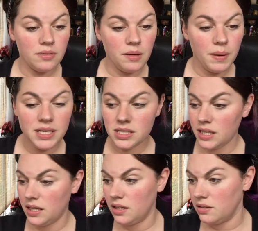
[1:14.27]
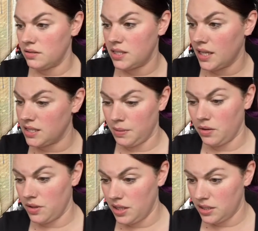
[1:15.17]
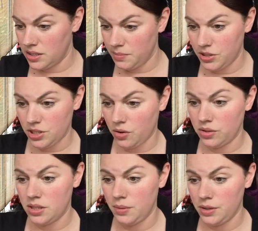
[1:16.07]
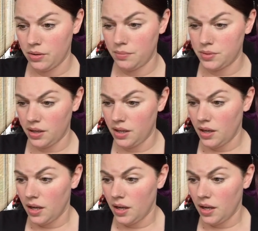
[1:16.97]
It basically says about this. Let me just go onto the Boots website.